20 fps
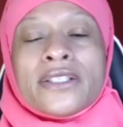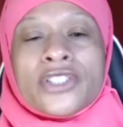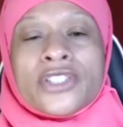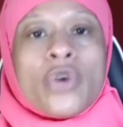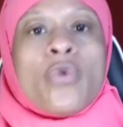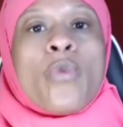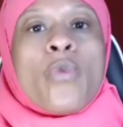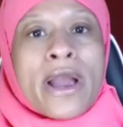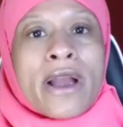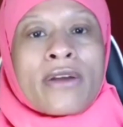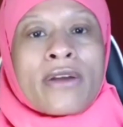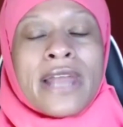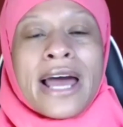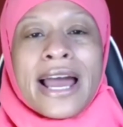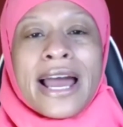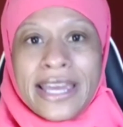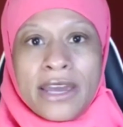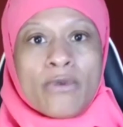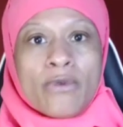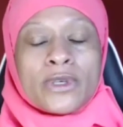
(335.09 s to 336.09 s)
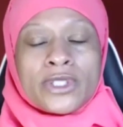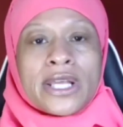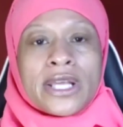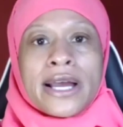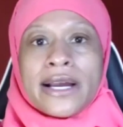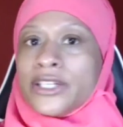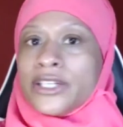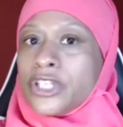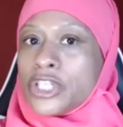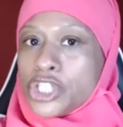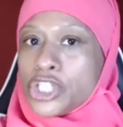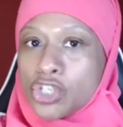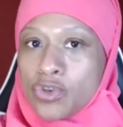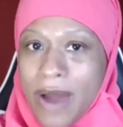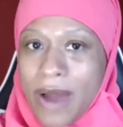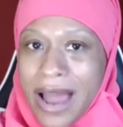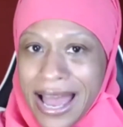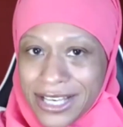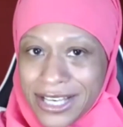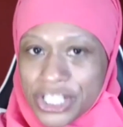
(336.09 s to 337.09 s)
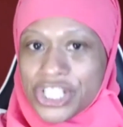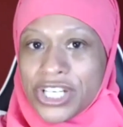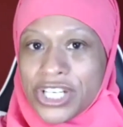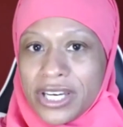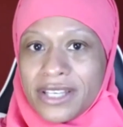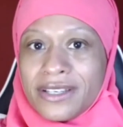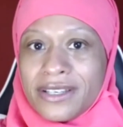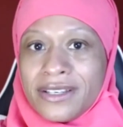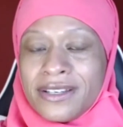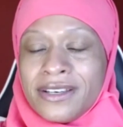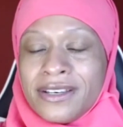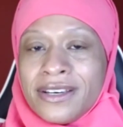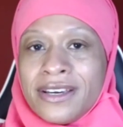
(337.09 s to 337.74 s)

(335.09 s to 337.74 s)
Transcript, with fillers: to where like it was like a distraction